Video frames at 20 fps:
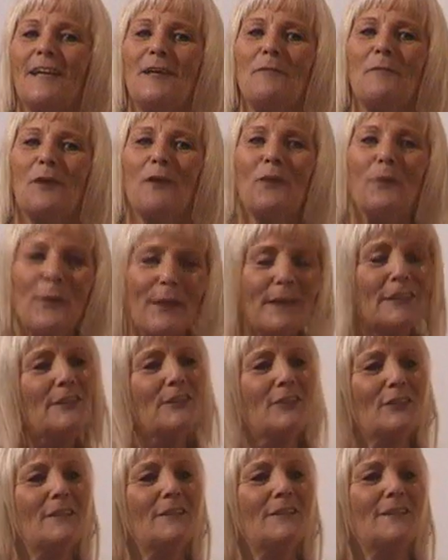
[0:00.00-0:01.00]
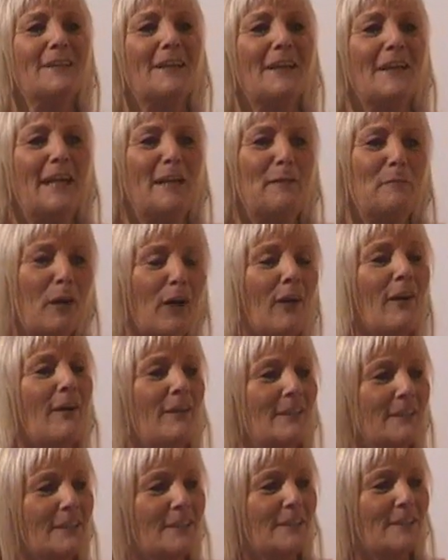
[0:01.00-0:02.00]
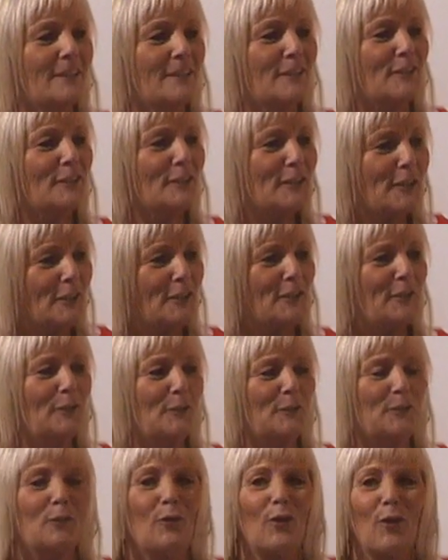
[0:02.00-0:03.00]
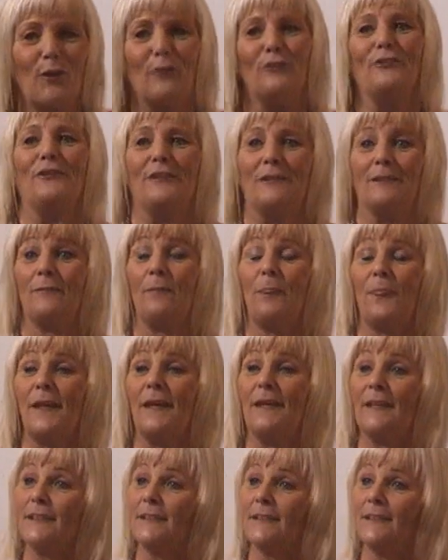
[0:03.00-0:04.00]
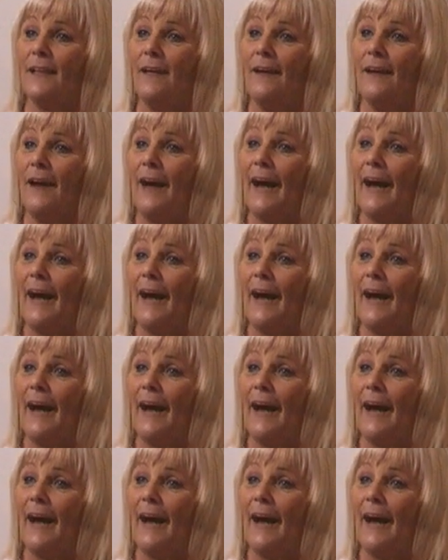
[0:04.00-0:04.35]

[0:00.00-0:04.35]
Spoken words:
a question that I am asked so often is,